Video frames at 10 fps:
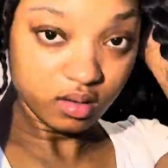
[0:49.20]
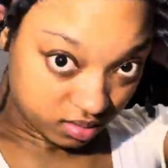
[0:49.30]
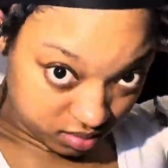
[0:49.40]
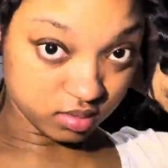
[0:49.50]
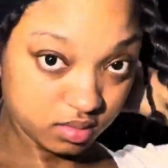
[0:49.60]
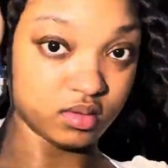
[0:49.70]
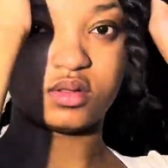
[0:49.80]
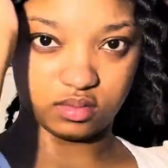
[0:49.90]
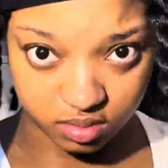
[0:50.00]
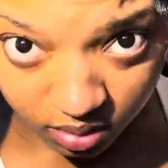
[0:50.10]
did this
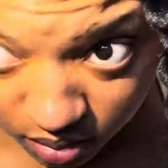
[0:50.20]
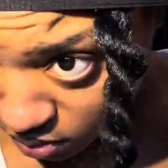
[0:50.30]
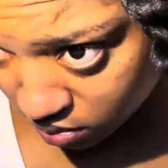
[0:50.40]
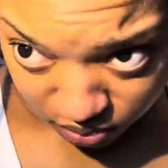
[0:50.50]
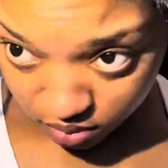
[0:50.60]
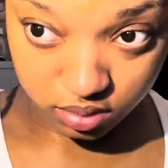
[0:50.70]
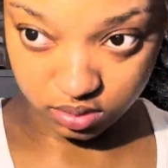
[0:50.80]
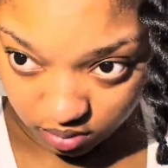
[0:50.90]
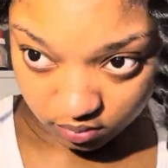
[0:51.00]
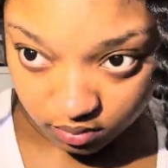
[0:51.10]
braid in the back
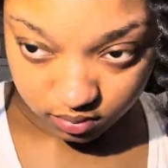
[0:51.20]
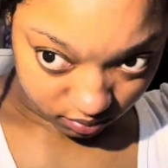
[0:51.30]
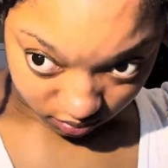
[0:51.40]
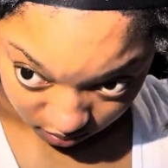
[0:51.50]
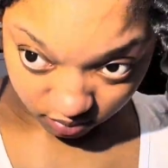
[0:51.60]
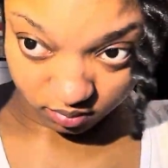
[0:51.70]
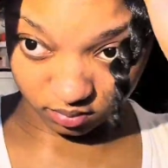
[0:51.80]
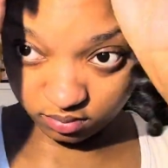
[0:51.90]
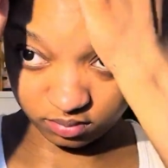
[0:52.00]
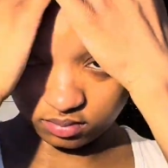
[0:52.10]
and